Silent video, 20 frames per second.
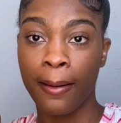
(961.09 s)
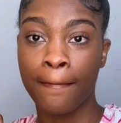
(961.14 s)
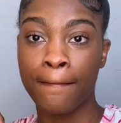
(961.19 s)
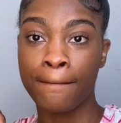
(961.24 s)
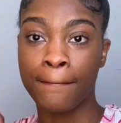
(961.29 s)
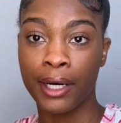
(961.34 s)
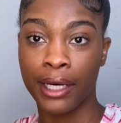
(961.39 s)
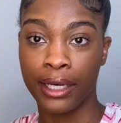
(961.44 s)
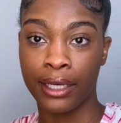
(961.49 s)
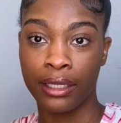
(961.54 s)

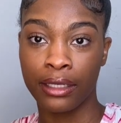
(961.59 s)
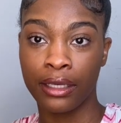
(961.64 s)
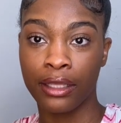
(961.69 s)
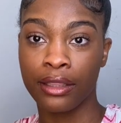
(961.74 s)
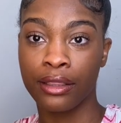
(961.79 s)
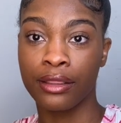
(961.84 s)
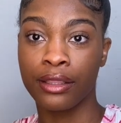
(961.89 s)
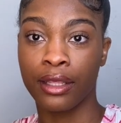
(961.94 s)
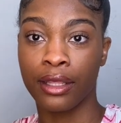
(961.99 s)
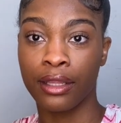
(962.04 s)

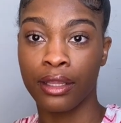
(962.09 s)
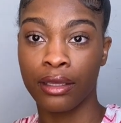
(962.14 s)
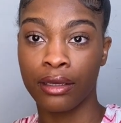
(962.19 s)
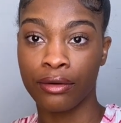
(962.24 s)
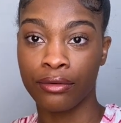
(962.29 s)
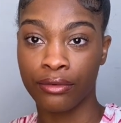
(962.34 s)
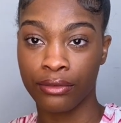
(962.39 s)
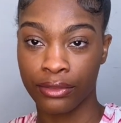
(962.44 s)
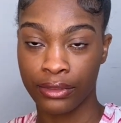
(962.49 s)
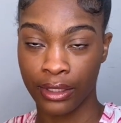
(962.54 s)
But the
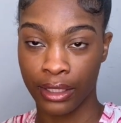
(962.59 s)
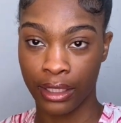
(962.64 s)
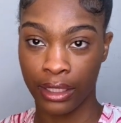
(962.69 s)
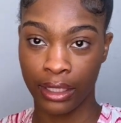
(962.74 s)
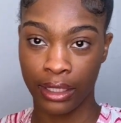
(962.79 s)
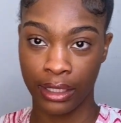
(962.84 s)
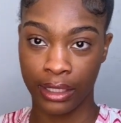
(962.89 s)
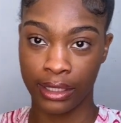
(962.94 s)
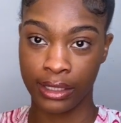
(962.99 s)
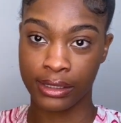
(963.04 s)

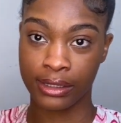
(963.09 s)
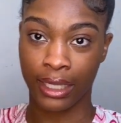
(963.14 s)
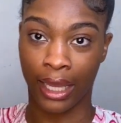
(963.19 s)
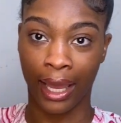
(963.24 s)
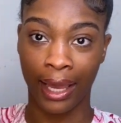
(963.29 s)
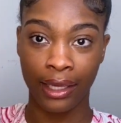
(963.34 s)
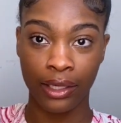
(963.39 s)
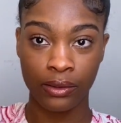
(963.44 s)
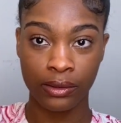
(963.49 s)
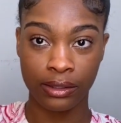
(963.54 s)
thing is,
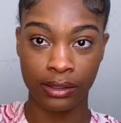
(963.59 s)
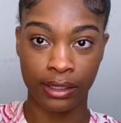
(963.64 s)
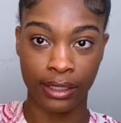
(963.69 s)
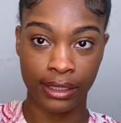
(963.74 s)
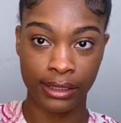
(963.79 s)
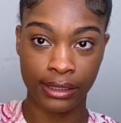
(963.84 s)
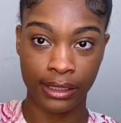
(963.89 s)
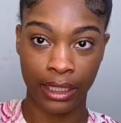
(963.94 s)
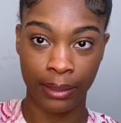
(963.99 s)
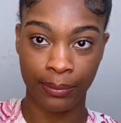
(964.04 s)
I use
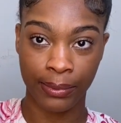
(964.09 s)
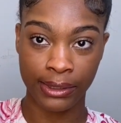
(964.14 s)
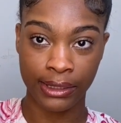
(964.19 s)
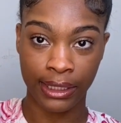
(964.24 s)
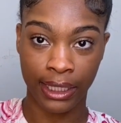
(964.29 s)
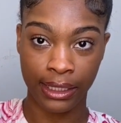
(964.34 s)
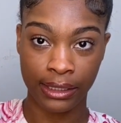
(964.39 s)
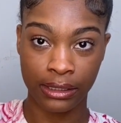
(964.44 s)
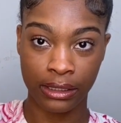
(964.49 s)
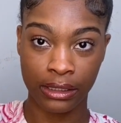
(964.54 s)
this heat
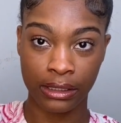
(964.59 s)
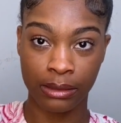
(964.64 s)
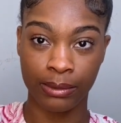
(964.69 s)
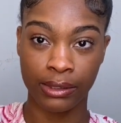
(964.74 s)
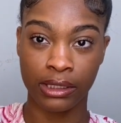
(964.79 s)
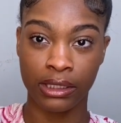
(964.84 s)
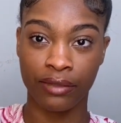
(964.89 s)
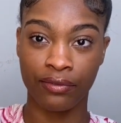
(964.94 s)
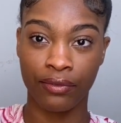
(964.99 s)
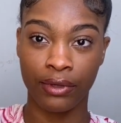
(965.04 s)
protectant
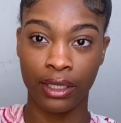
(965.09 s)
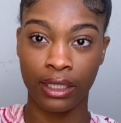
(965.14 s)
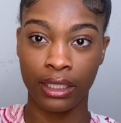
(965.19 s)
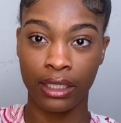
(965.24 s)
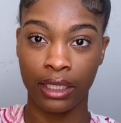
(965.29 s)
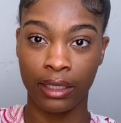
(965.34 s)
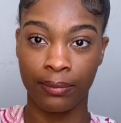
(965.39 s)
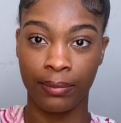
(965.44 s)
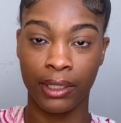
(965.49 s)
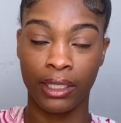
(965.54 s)

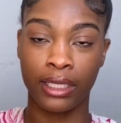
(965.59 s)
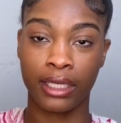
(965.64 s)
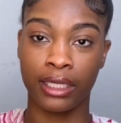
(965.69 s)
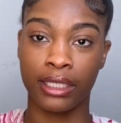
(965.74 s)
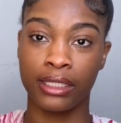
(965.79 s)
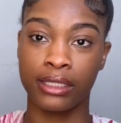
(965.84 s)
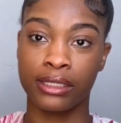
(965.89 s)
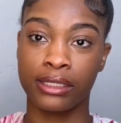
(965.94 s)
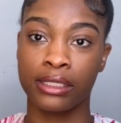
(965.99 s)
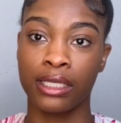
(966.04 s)
specifically
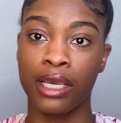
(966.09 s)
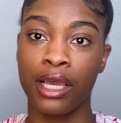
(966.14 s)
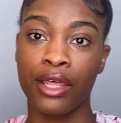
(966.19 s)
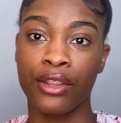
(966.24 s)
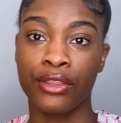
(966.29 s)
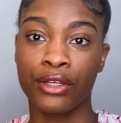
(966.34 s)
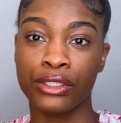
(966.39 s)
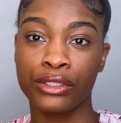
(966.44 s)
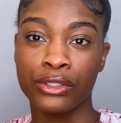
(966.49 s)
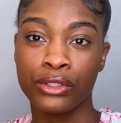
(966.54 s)
because
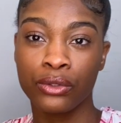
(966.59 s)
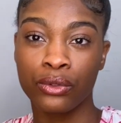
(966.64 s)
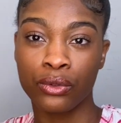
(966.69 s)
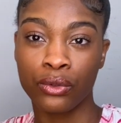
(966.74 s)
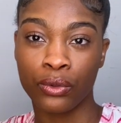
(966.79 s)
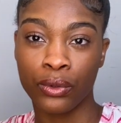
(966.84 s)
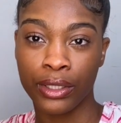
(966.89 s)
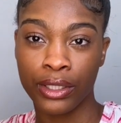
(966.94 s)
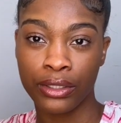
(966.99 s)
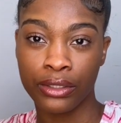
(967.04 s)
there's no
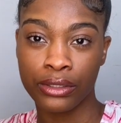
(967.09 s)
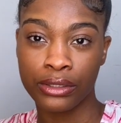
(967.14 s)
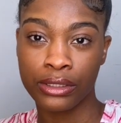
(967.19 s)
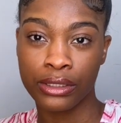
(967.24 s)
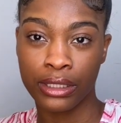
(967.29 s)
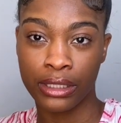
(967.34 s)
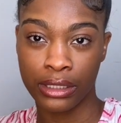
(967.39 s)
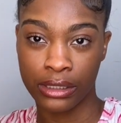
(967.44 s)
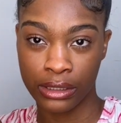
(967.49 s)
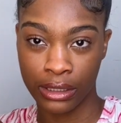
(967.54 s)
oils
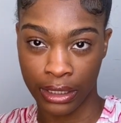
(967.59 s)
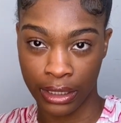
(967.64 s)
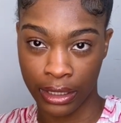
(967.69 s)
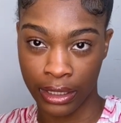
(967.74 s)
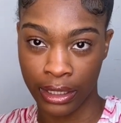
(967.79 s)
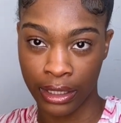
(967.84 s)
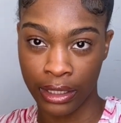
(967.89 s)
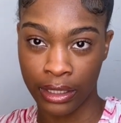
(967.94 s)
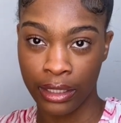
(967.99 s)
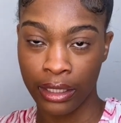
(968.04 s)
in
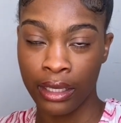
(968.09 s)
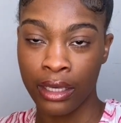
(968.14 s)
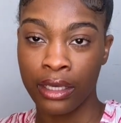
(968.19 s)
it.